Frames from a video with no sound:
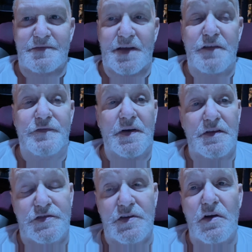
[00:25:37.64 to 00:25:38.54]
I
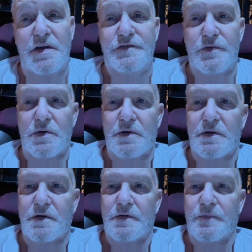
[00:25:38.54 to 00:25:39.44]
felt sorry for
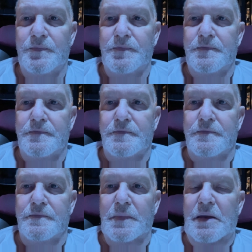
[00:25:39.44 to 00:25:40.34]
her.
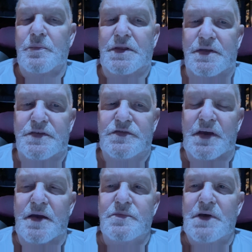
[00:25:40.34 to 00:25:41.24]
But at the
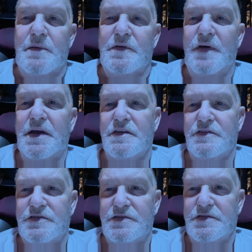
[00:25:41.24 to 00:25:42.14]
same time, if I can
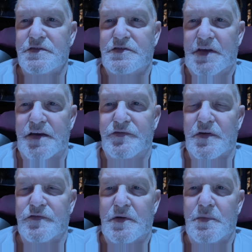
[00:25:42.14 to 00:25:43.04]
save
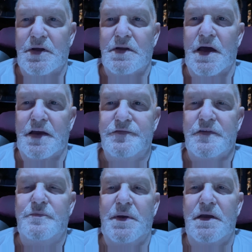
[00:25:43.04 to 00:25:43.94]
her from a life
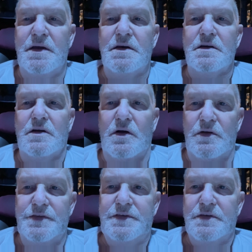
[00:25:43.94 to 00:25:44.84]
of being in a
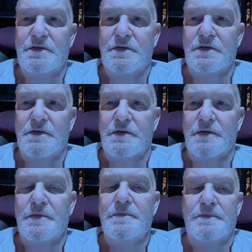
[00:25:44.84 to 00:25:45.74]
cult,
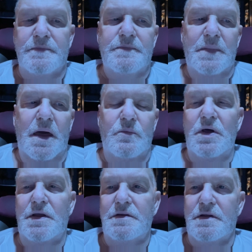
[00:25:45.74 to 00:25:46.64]
I'm
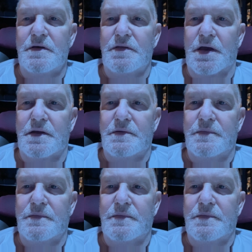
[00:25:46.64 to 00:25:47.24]
willing to do that.